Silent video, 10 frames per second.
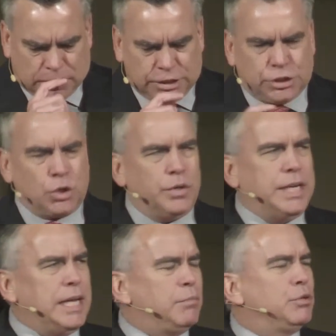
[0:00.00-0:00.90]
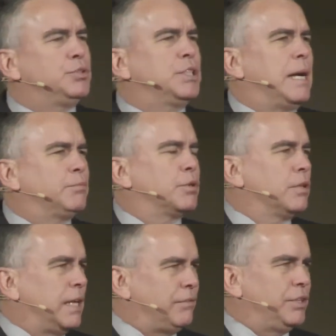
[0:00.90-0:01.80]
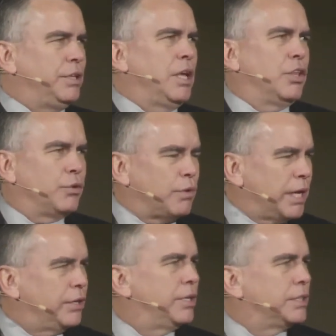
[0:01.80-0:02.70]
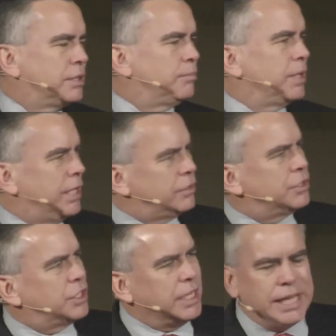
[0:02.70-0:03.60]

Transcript: And so in Hebrews chapter 11, the writer does something interesting.